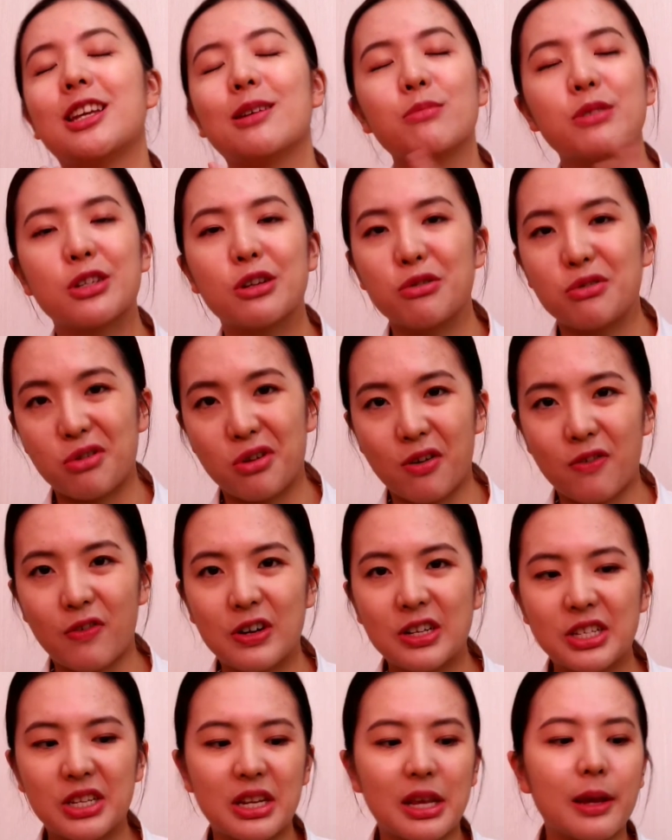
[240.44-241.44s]
JCU
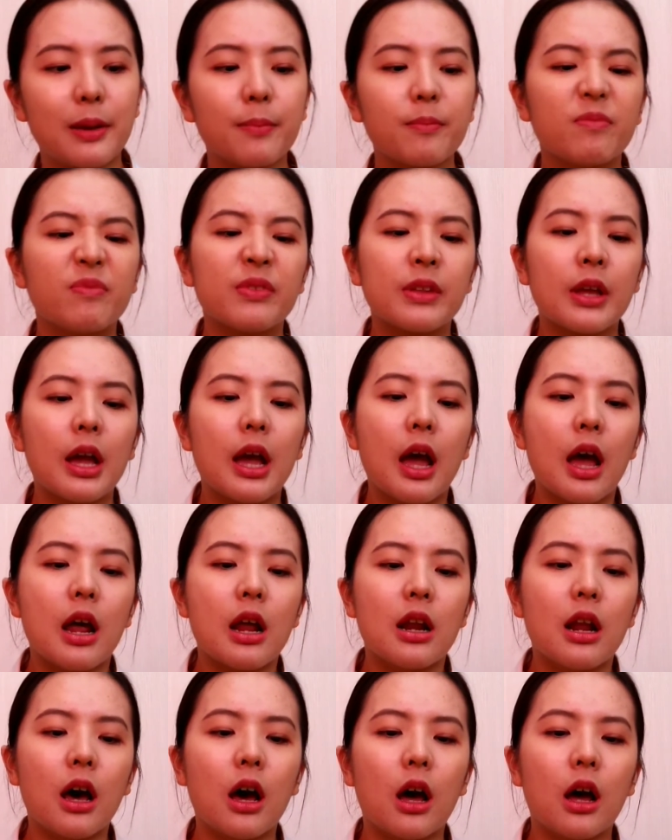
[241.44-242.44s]
University.
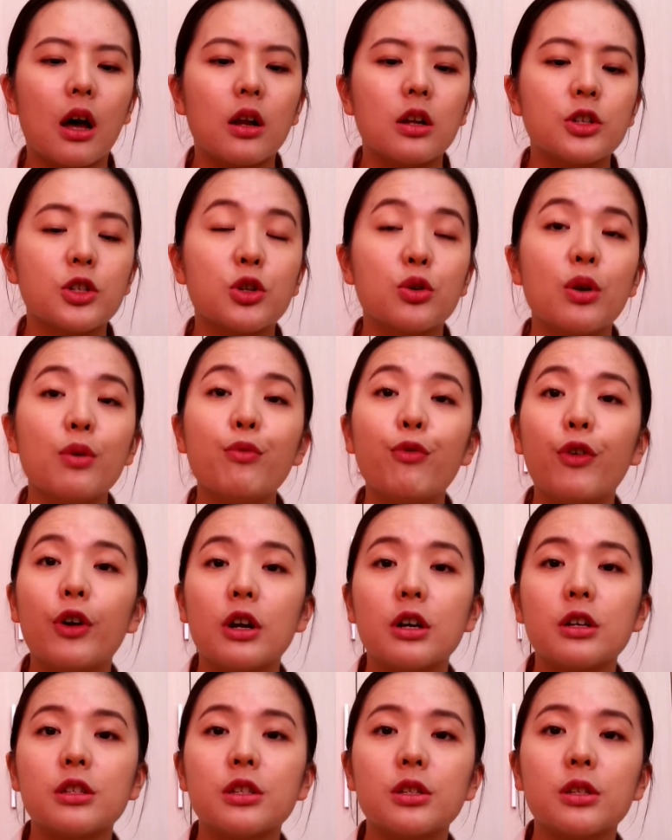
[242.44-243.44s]
Student
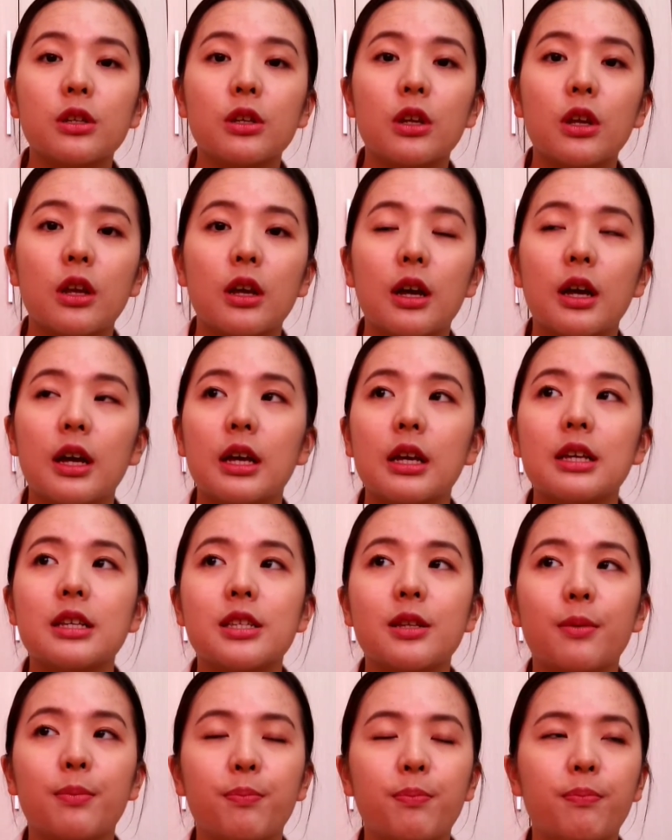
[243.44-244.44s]
First
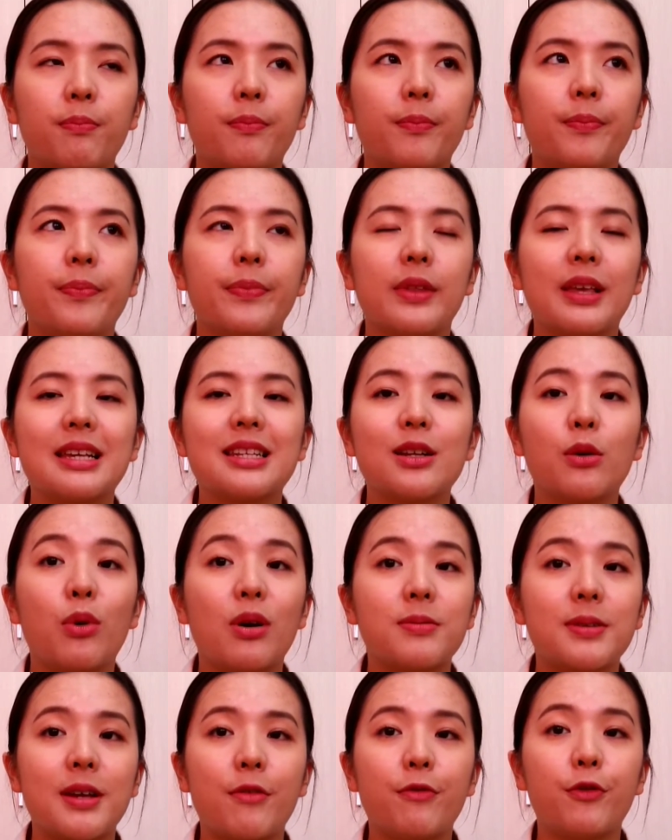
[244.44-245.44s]
is a
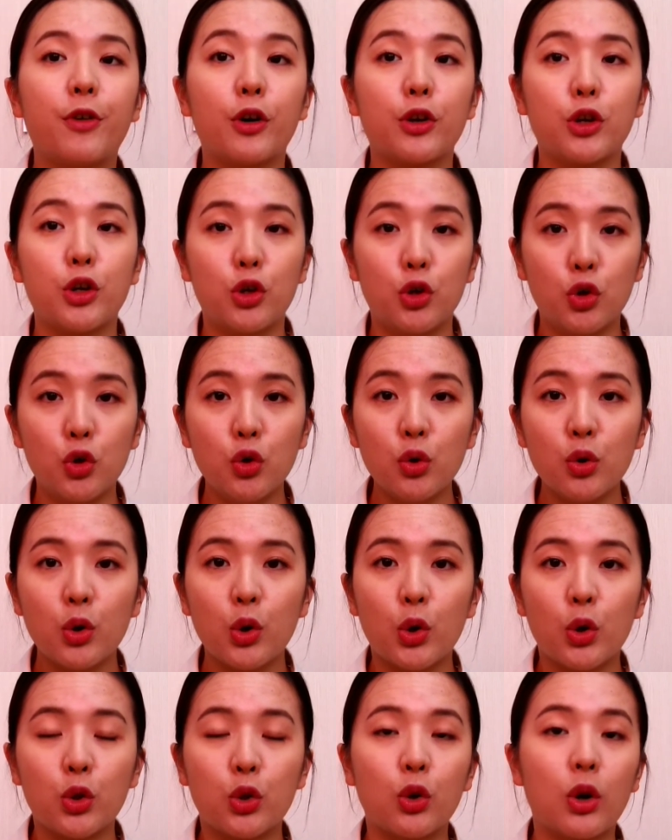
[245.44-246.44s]
website for you
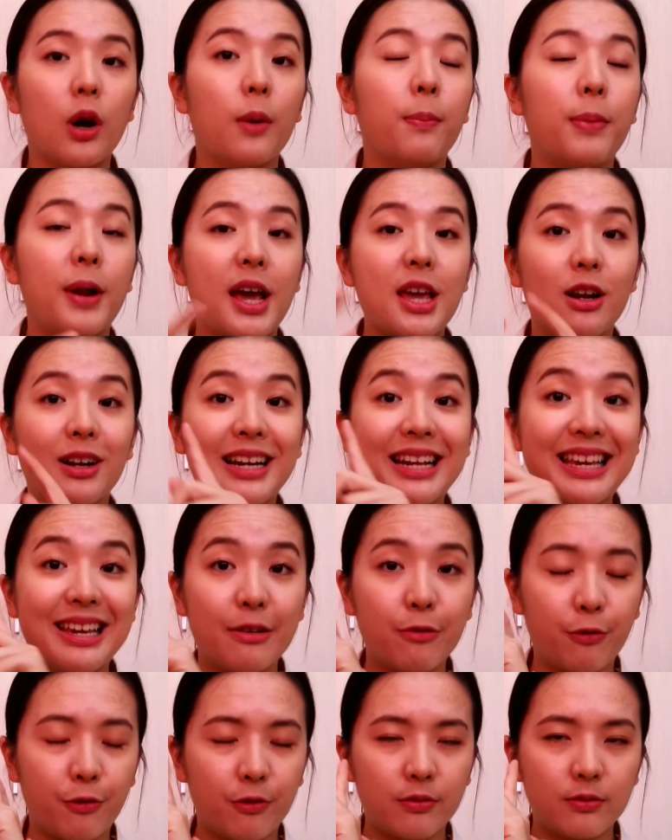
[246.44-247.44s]
to apply a
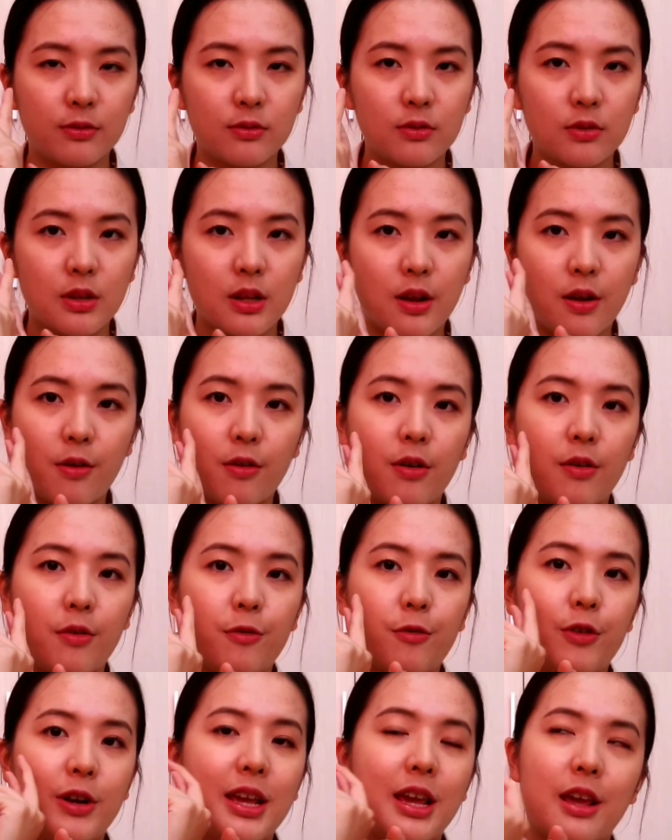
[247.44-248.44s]
leave.
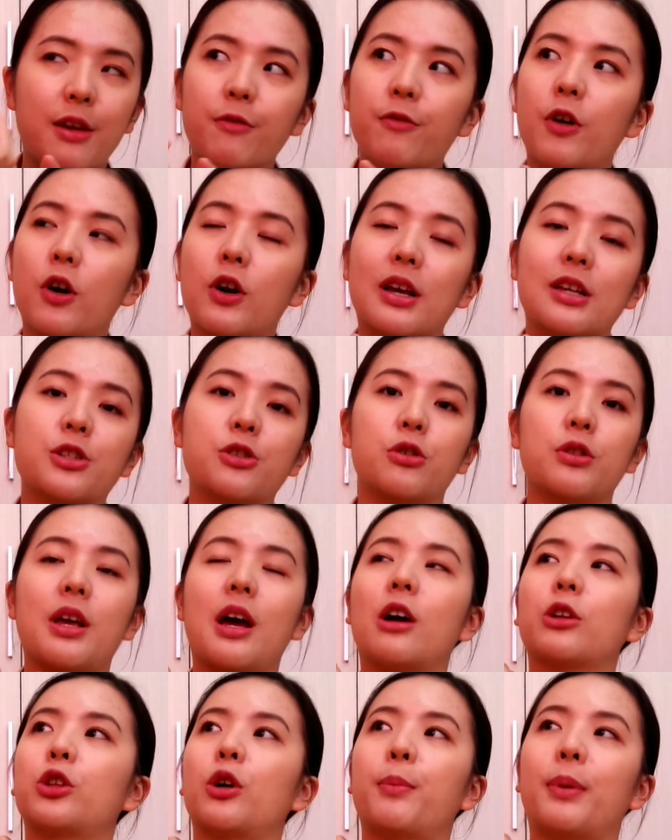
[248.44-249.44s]
Okay, so
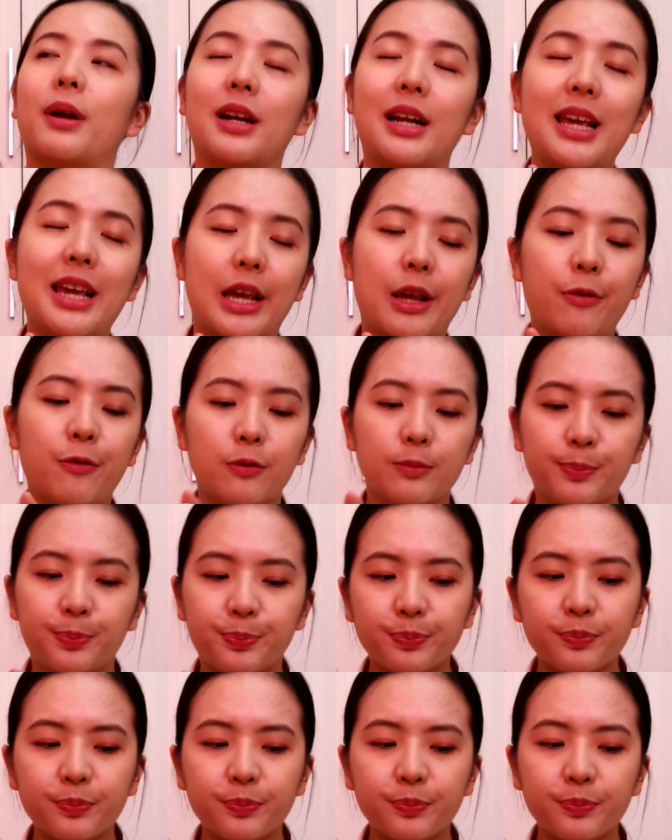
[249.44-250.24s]
now I'll talk about leave.